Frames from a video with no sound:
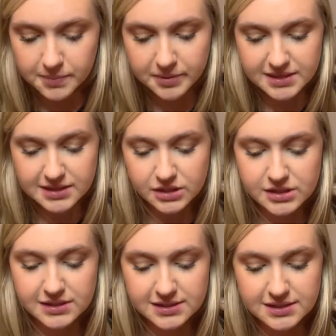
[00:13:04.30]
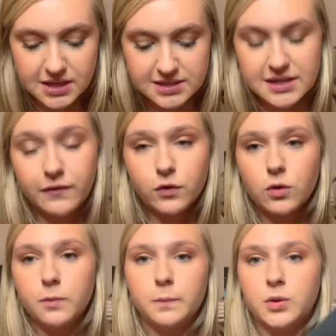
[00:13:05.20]
There is
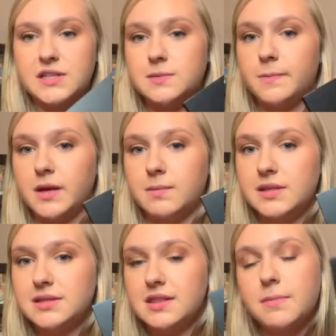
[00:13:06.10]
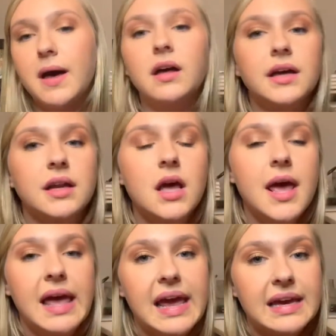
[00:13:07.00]
several pressed pigments in the palette
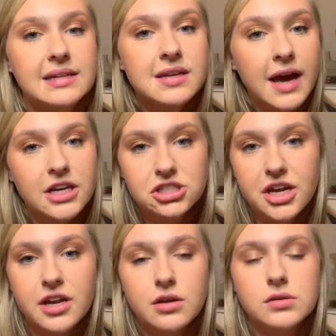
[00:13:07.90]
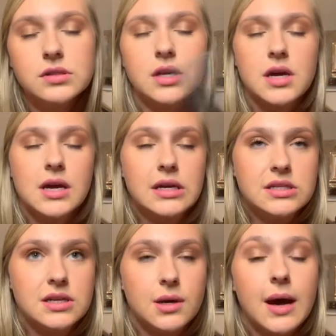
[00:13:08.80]
and eyeshadows,
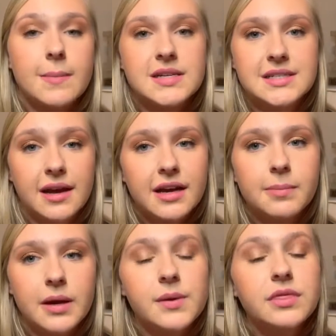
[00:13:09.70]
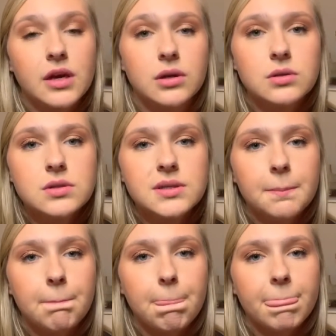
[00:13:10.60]
so I'm excited to play with those.
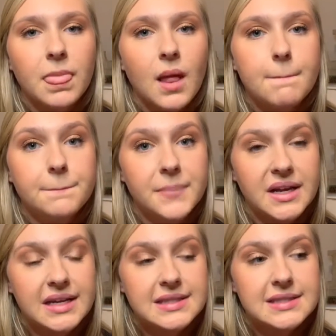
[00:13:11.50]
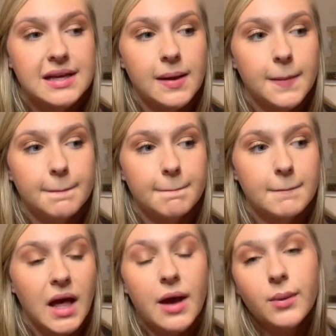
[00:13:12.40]
But
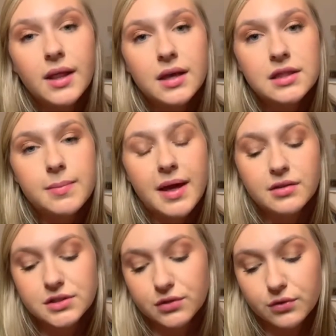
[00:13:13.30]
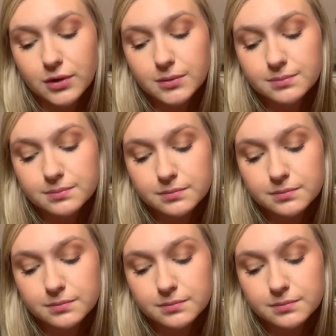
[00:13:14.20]
I really like the palette so far.